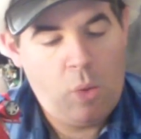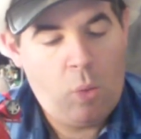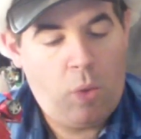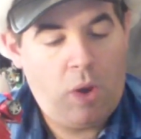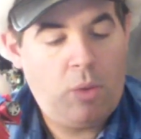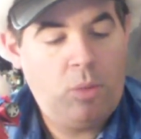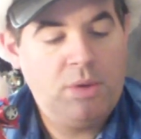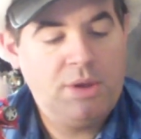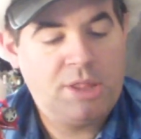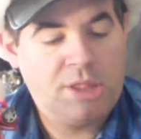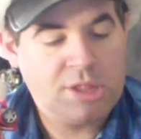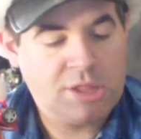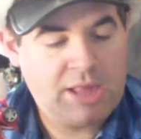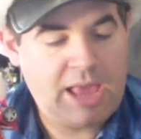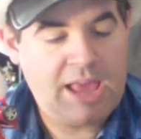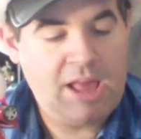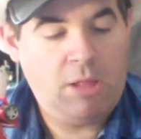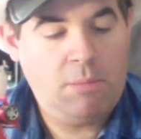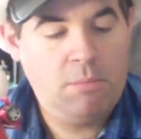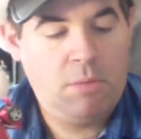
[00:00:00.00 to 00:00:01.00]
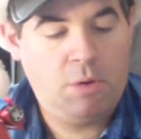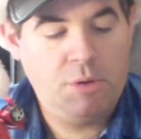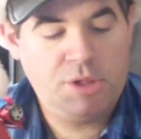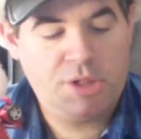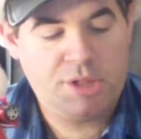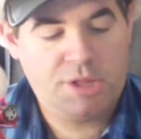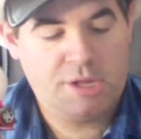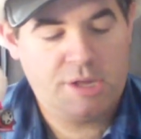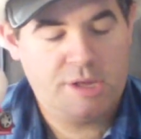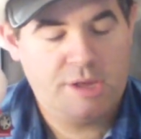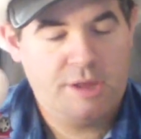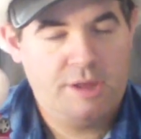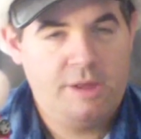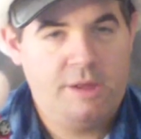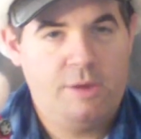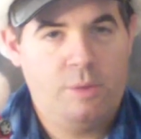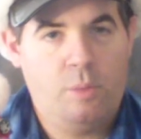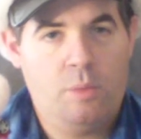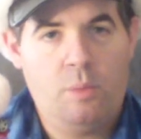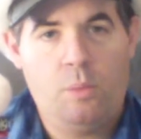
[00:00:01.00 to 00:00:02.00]
What would scale most,
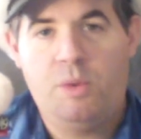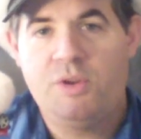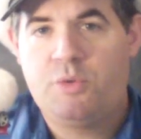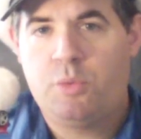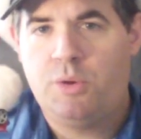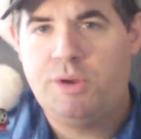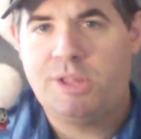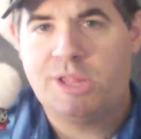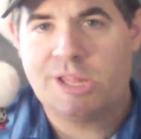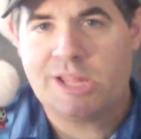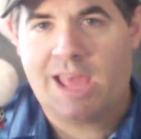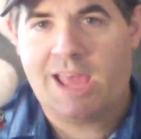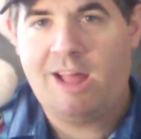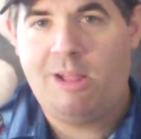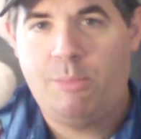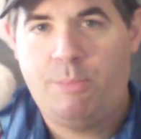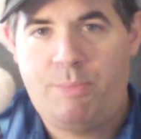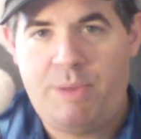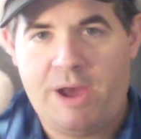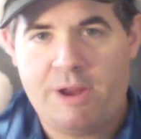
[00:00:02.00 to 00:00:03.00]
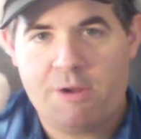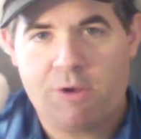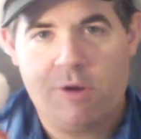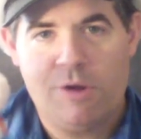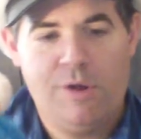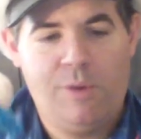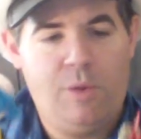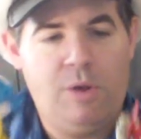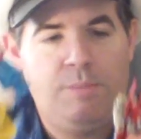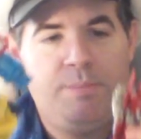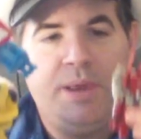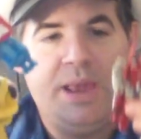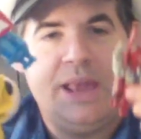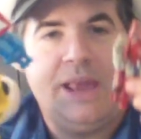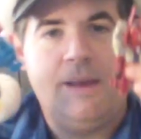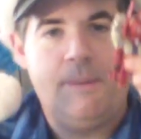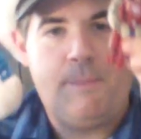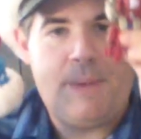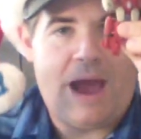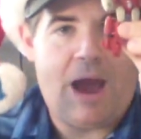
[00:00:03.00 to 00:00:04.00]
which would scale better, would
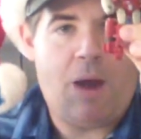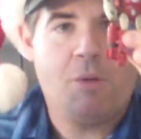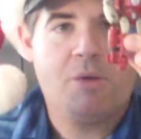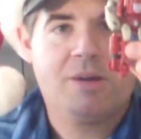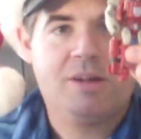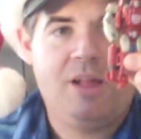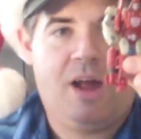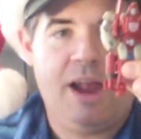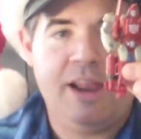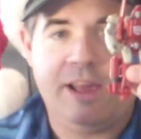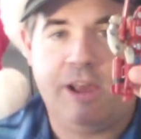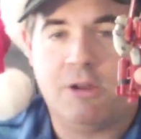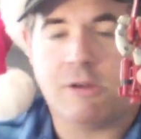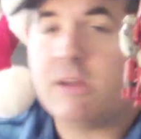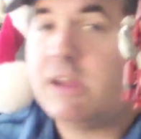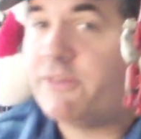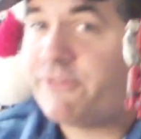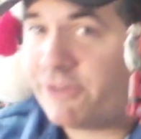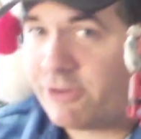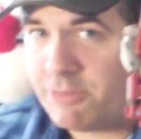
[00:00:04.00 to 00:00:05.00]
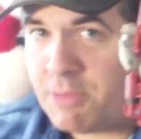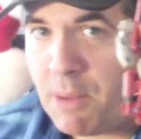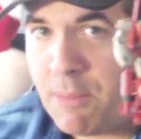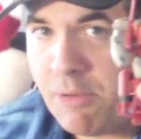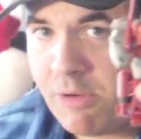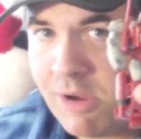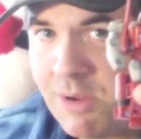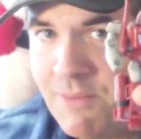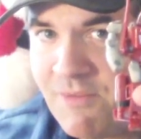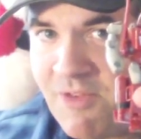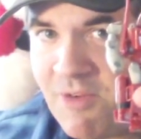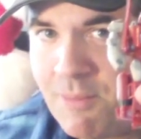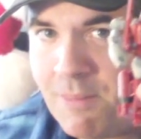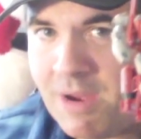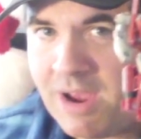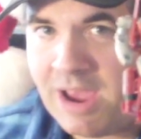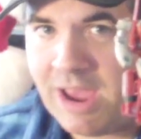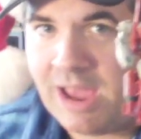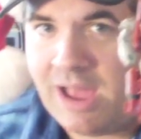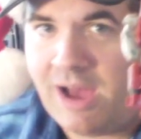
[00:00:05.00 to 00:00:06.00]
be Power Glide here, if you remember him from
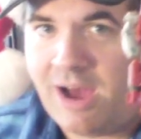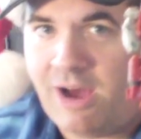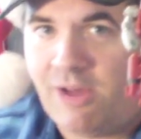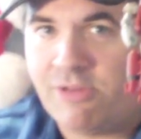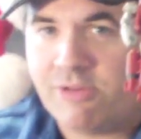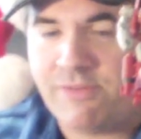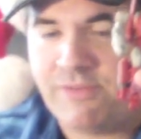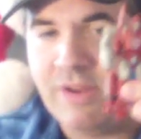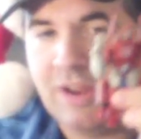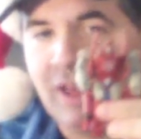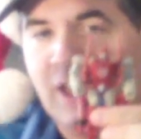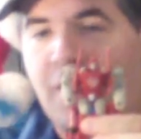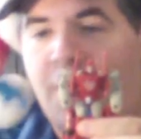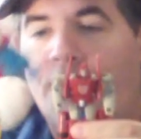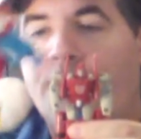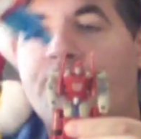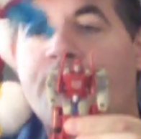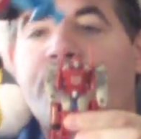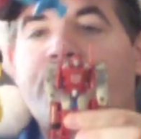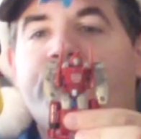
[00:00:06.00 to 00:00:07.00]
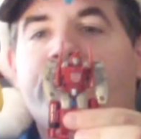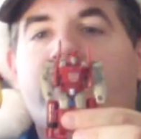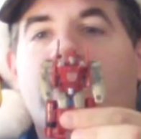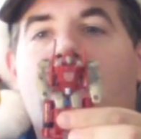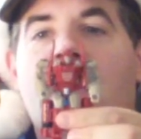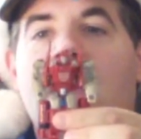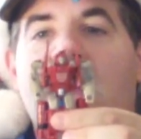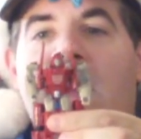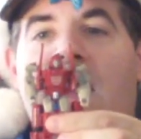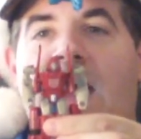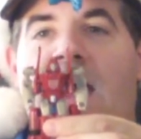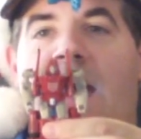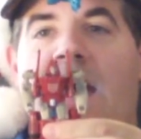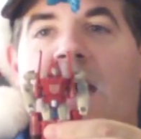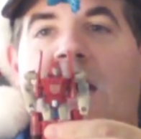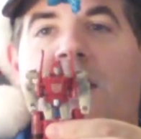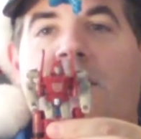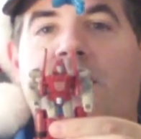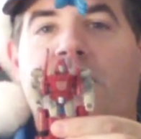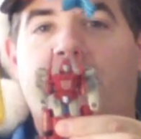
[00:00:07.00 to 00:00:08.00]
my other video,
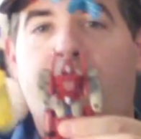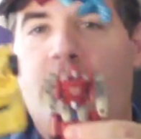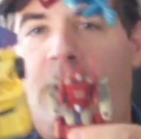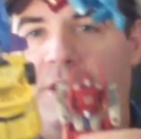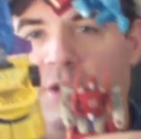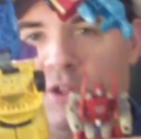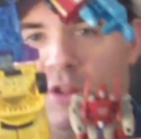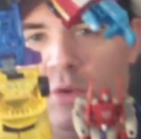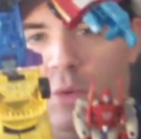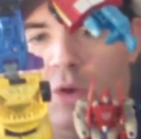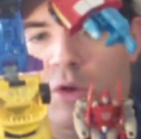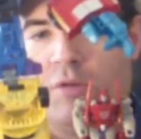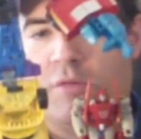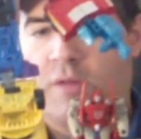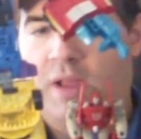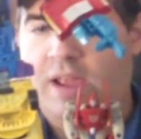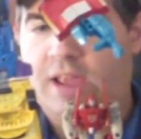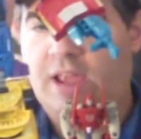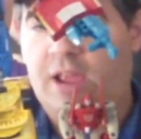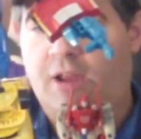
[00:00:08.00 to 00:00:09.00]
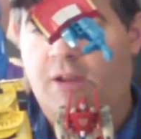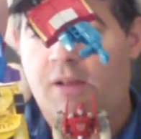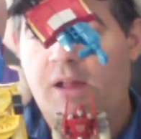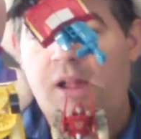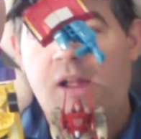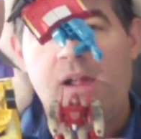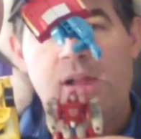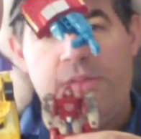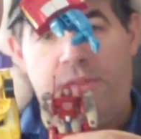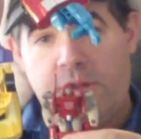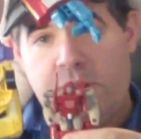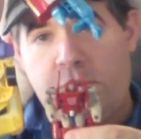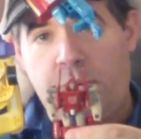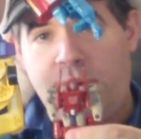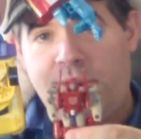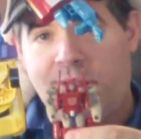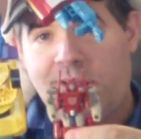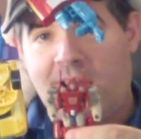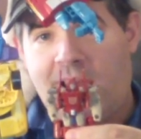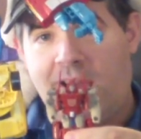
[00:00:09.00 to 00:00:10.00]
and Menasor right here. This
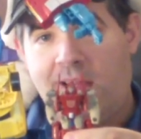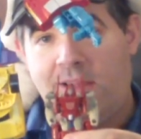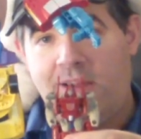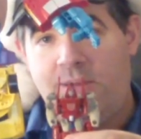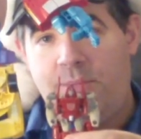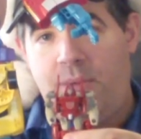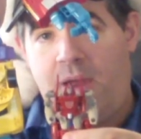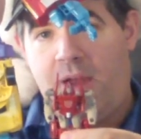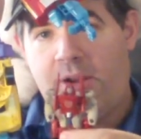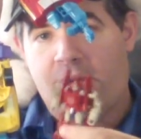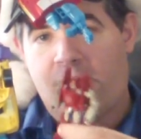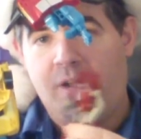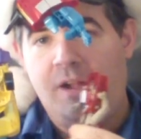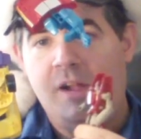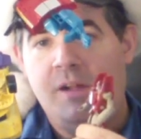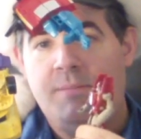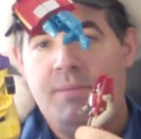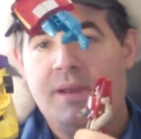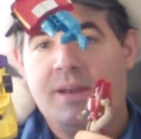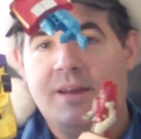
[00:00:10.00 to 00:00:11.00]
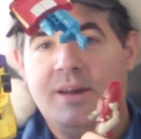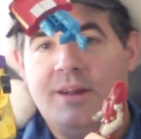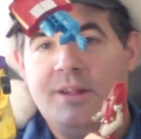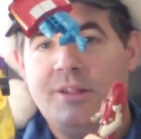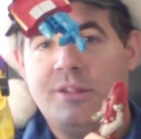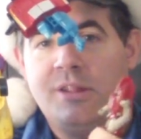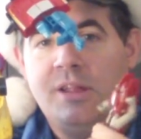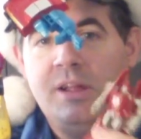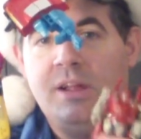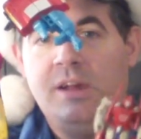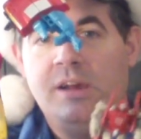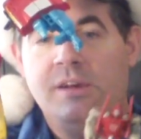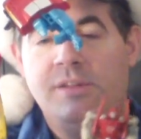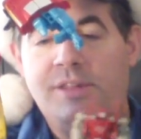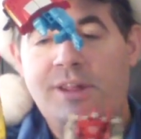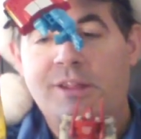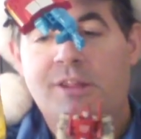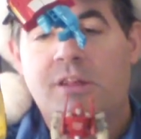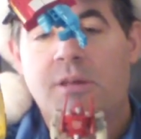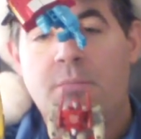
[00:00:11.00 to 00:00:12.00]
would scale in better because
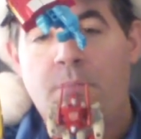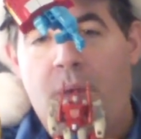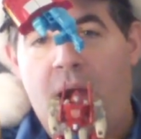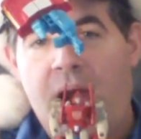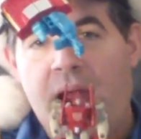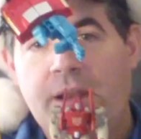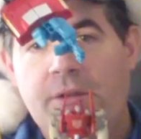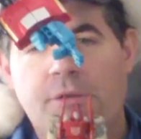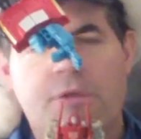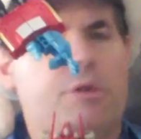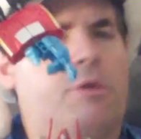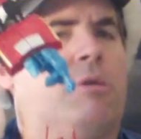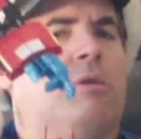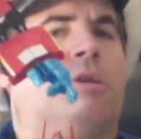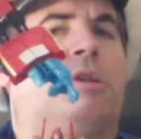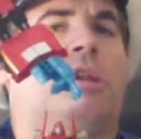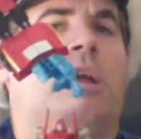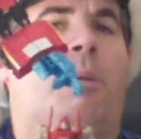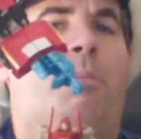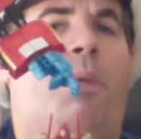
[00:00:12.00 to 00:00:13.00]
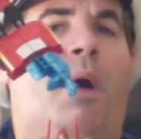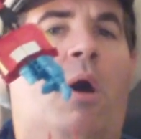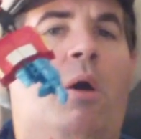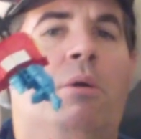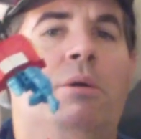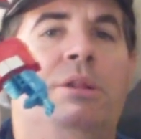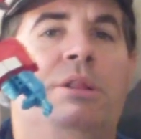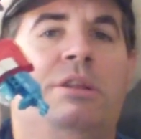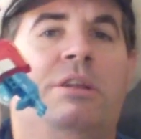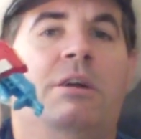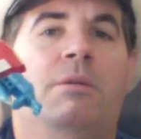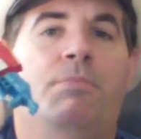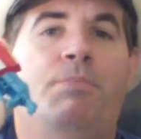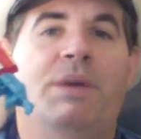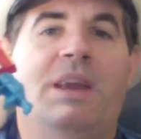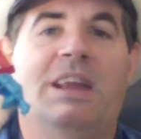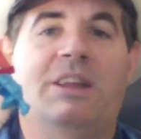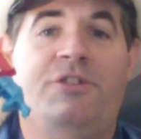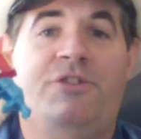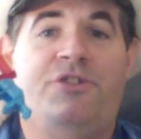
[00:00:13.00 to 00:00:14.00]
these combiners are supposed to
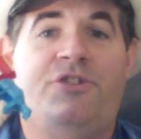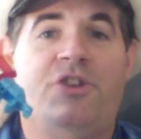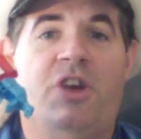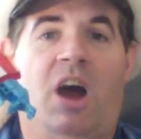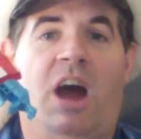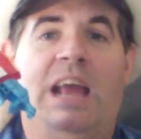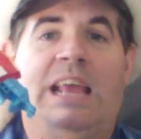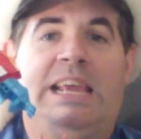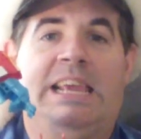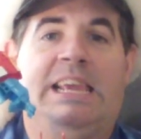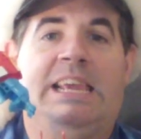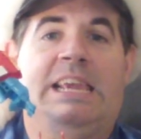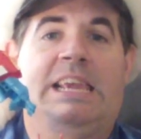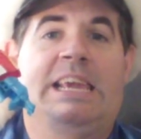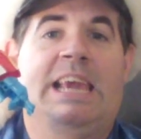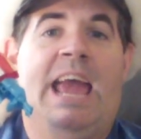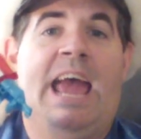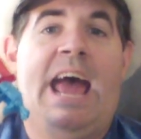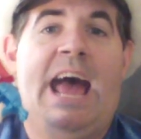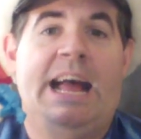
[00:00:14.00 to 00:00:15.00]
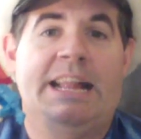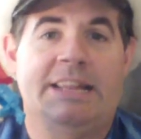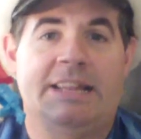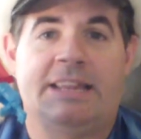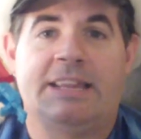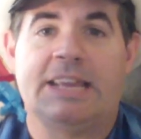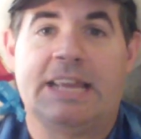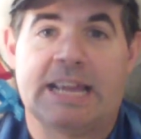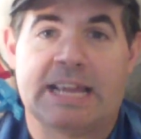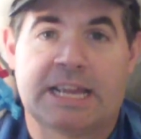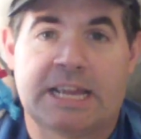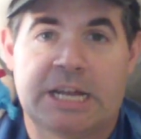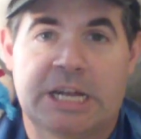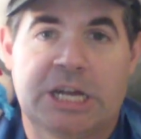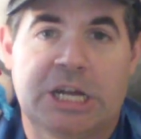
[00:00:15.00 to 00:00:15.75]
be gigantic.